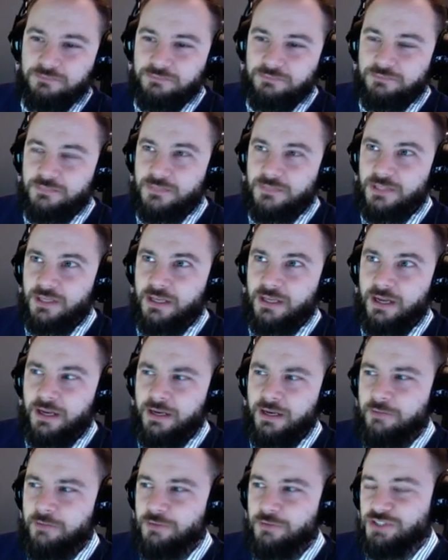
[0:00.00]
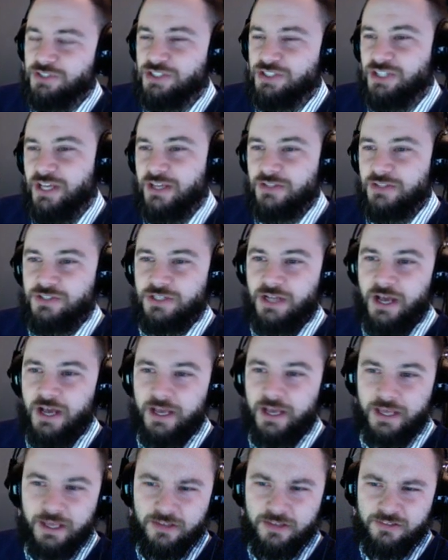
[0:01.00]
and I never change it. I
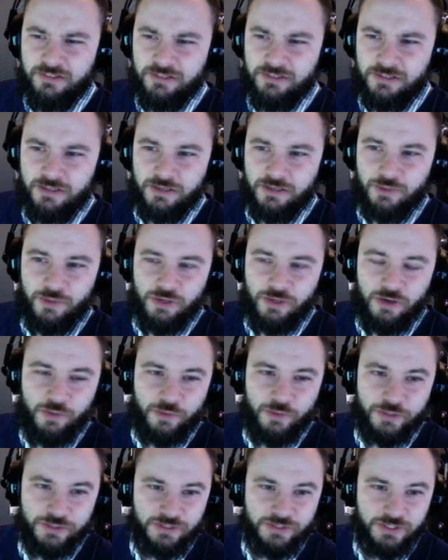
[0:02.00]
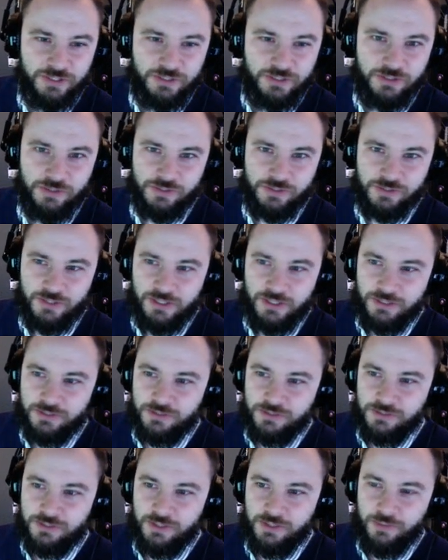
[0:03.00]
guess it's going to be almost six years then, since
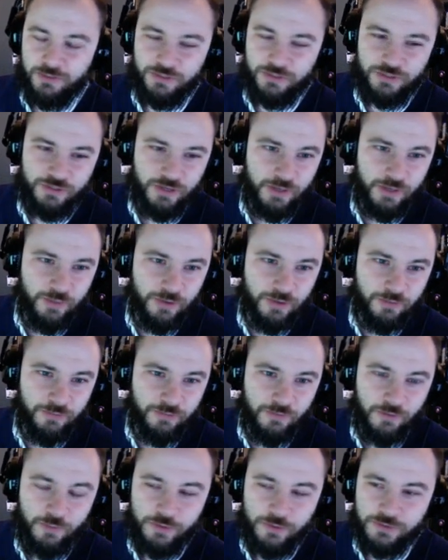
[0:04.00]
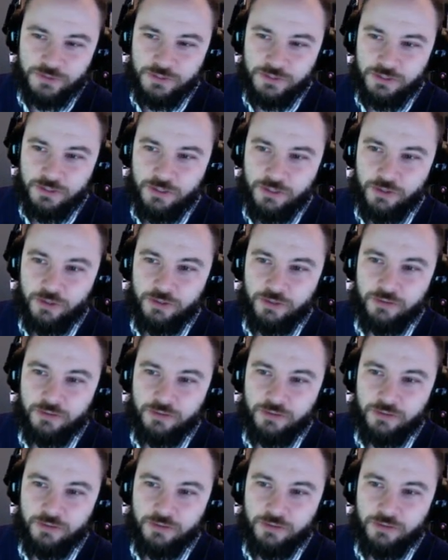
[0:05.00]
I've been streaming for almost a year.